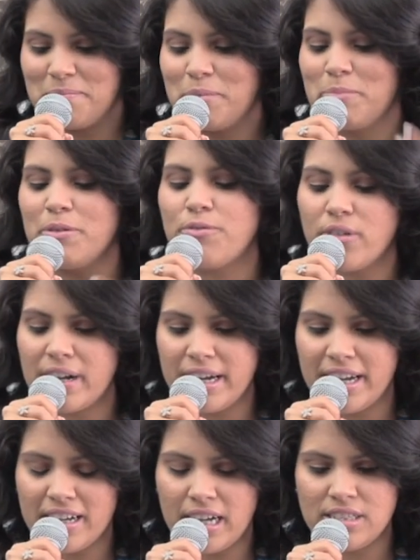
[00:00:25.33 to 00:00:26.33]
But before
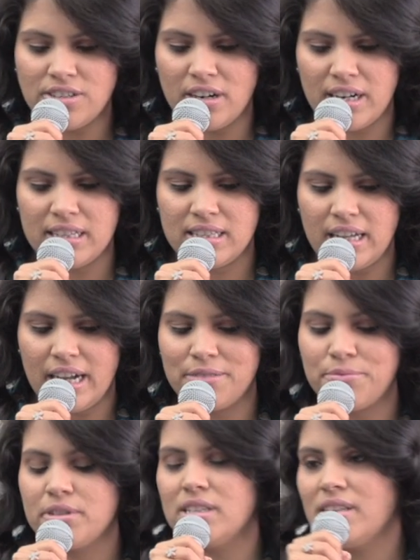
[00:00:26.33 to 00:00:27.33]
I start,
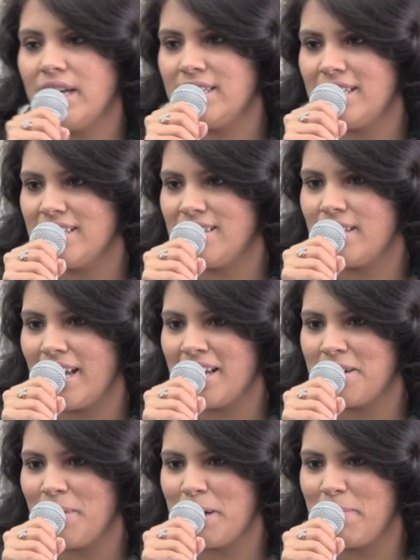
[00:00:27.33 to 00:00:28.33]
I'd really like to
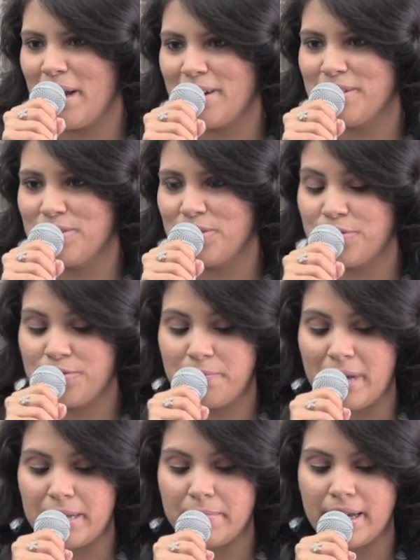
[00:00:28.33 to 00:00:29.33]
thank my parents who've
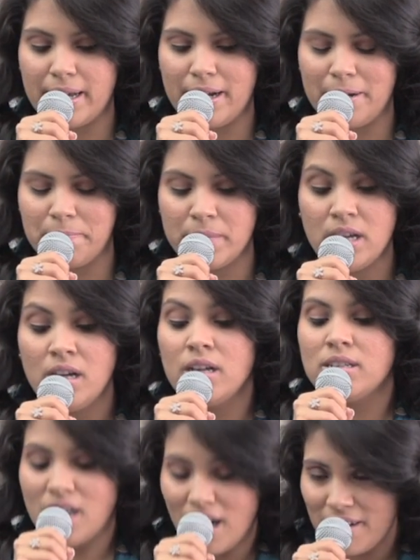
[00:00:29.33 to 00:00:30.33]
made me
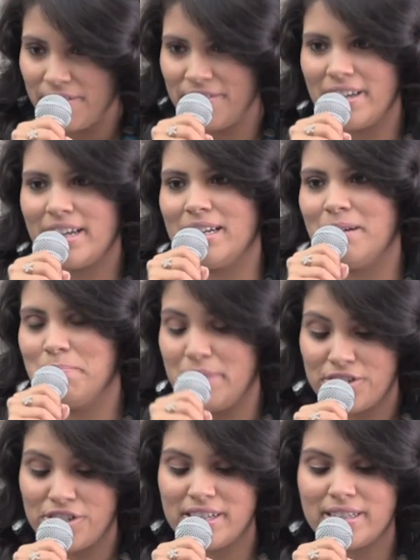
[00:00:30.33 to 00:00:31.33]
tough and
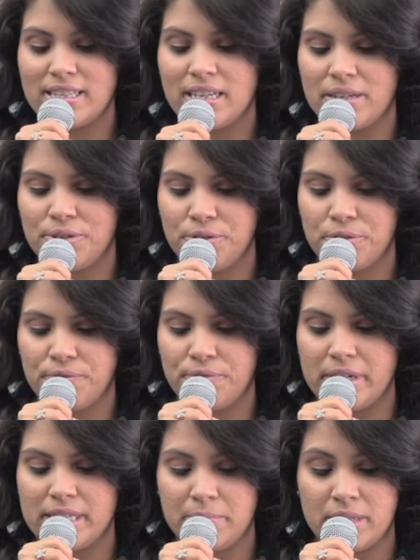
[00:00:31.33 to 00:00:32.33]
ambitious and who've
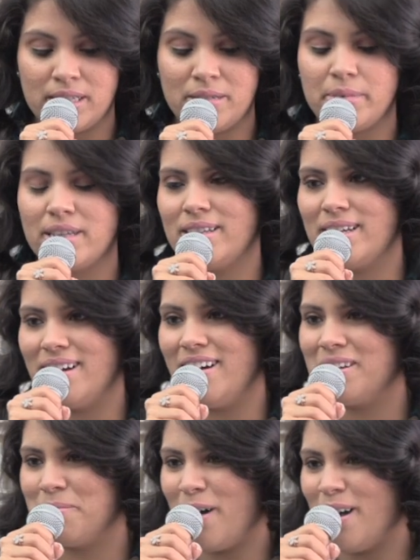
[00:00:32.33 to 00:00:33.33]
raised me to be the
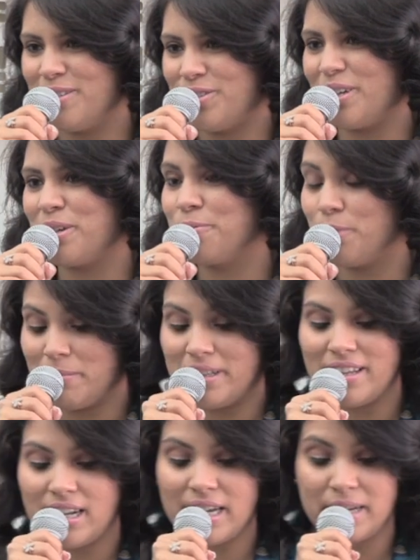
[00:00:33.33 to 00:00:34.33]
unapologetic
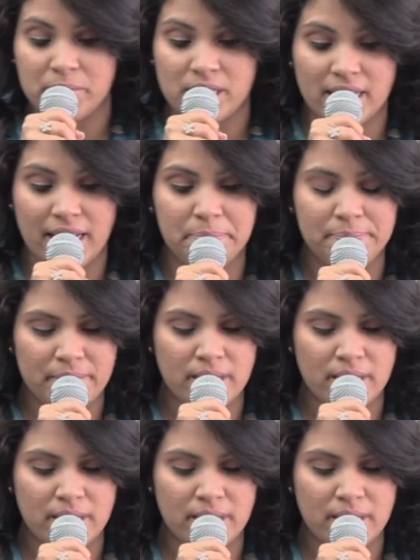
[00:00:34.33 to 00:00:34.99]
woman that I am today.